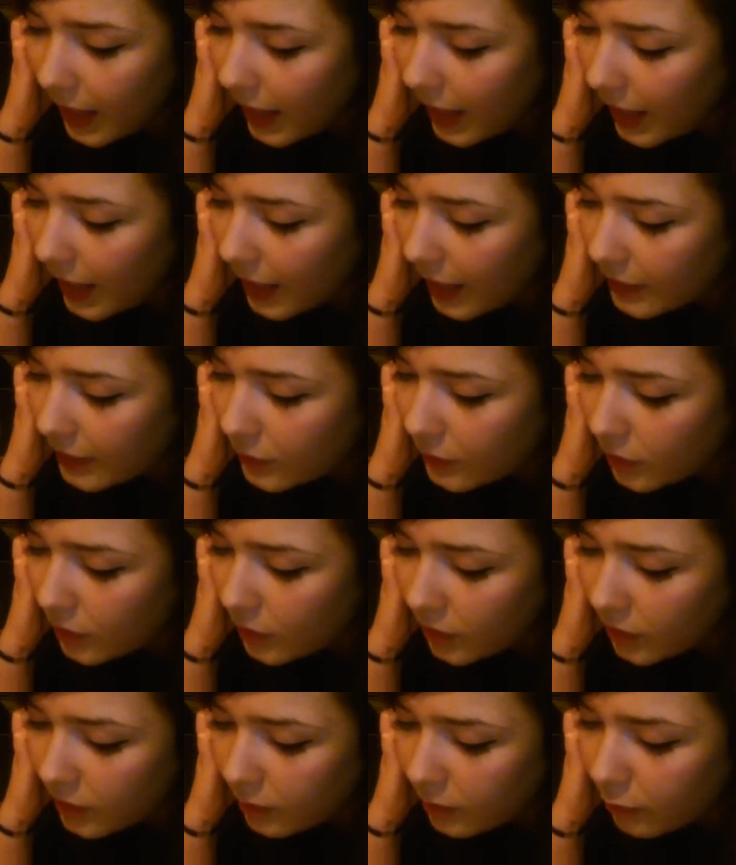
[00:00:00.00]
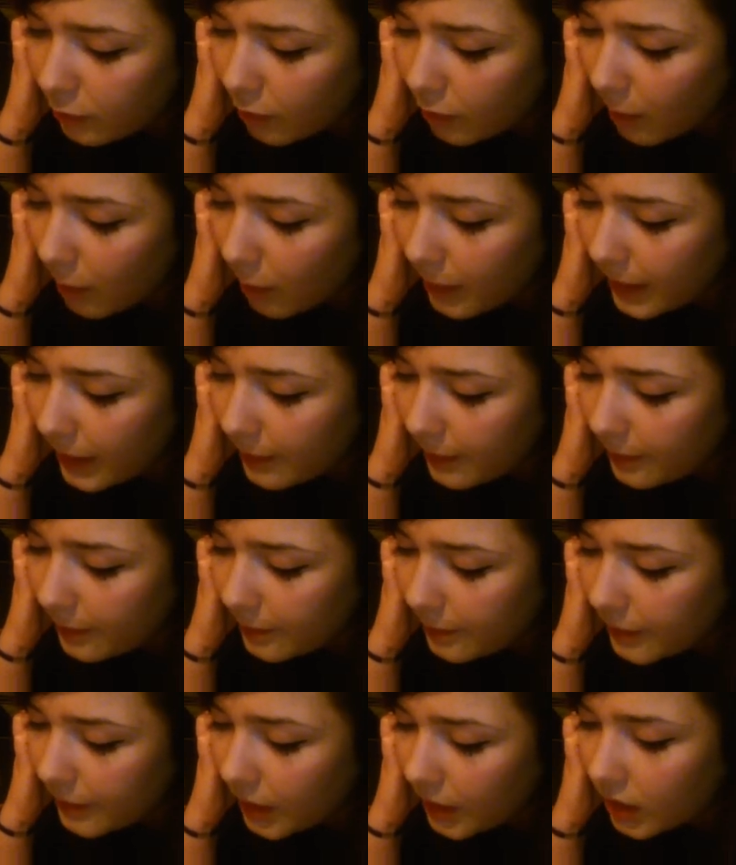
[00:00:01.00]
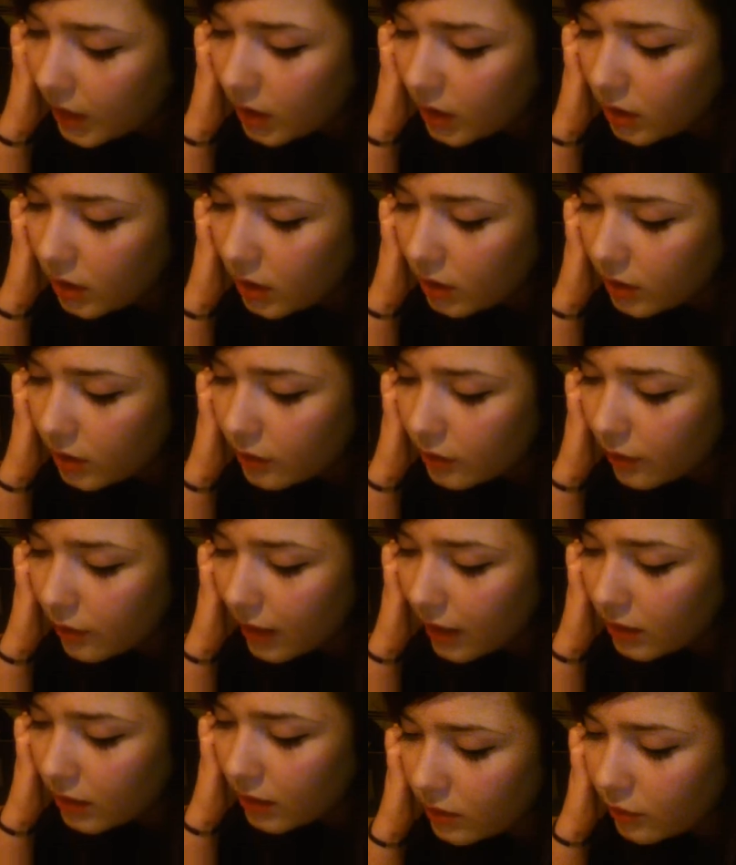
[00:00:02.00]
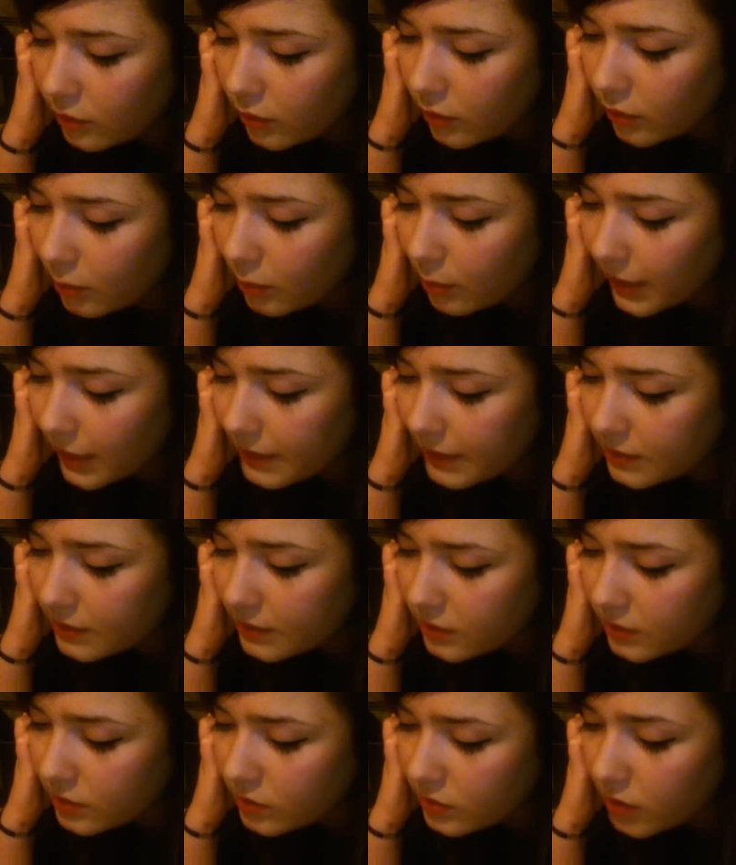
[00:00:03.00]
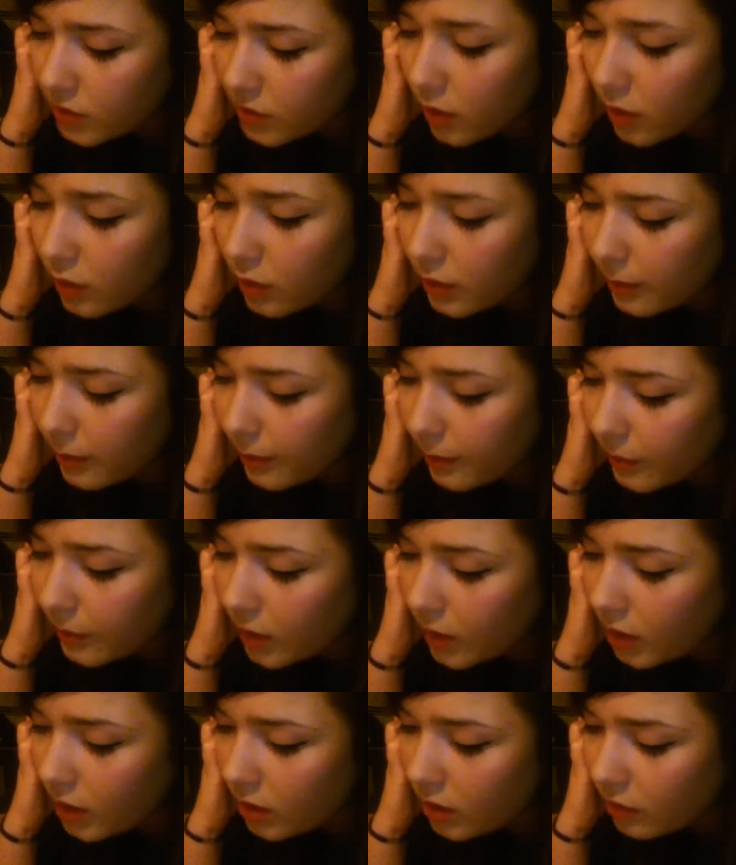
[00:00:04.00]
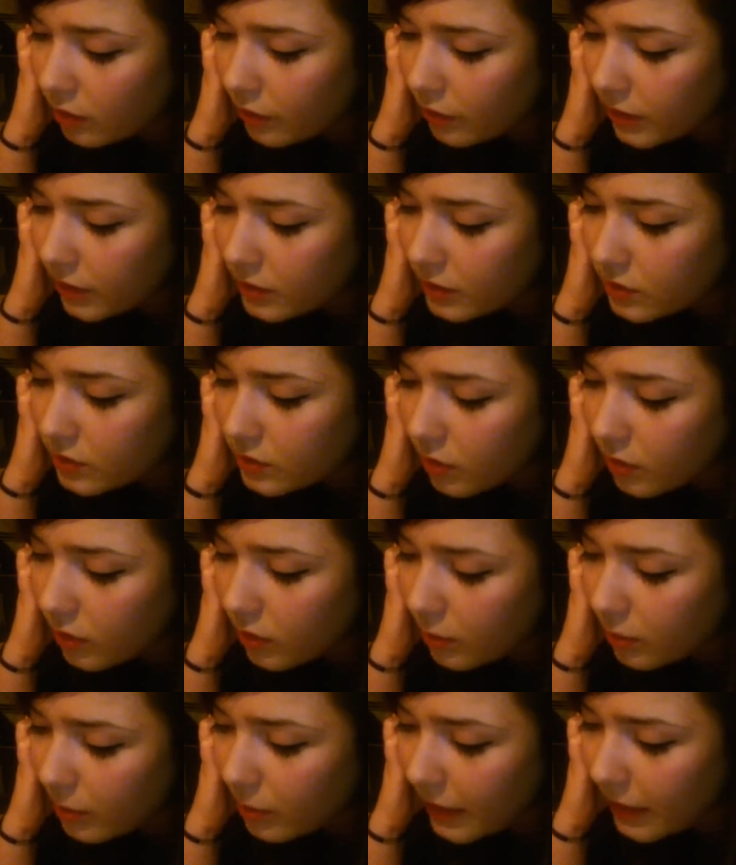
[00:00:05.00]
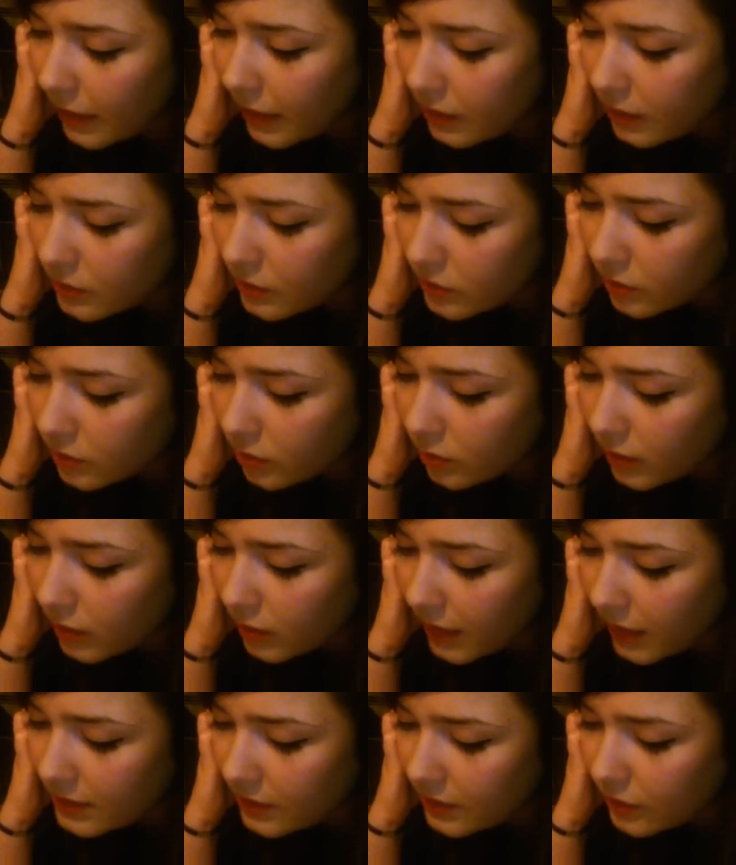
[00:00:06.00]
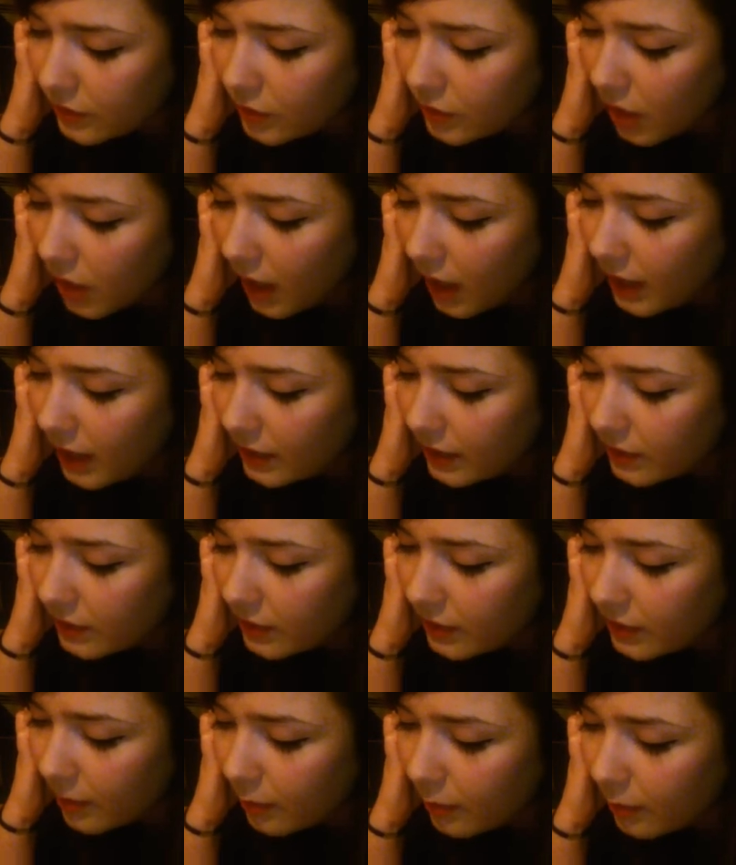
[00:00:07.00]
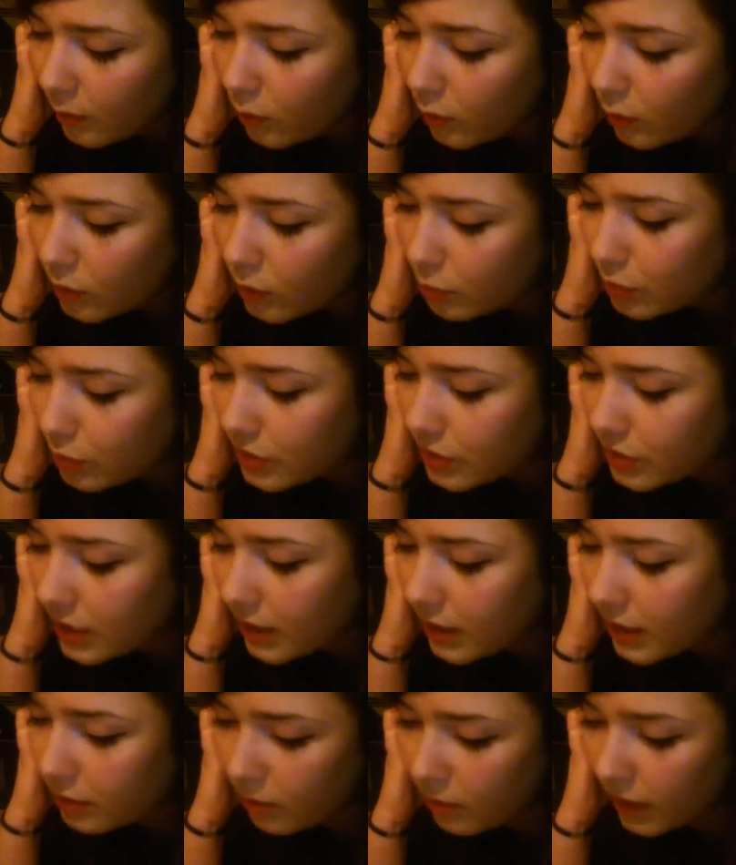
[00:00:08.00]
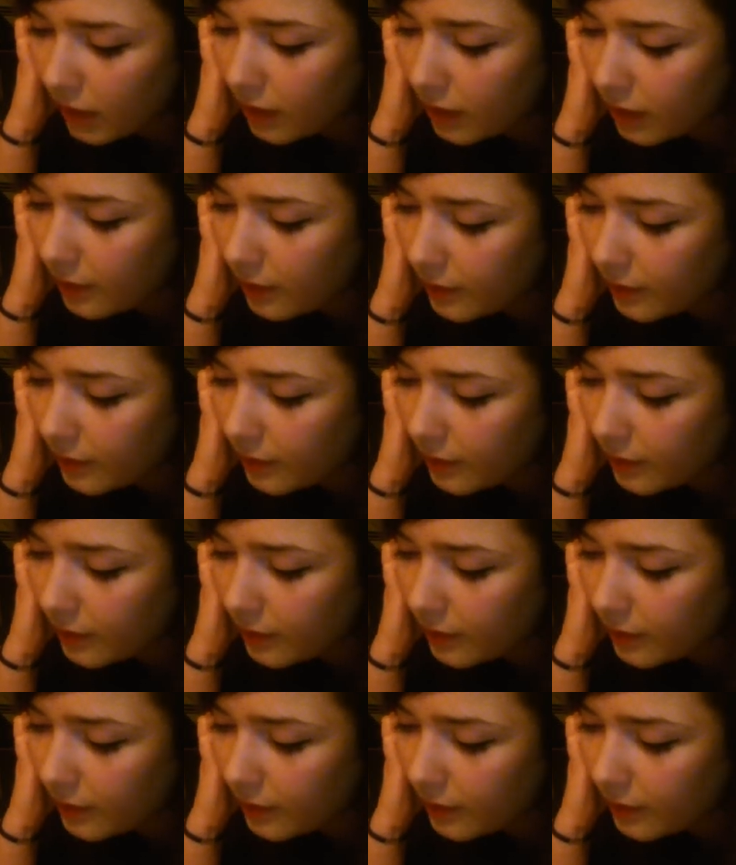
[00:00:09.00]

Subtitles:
I took them from him, looked round a place to stow them, fixed on the piano stool as if to hide them would protect me.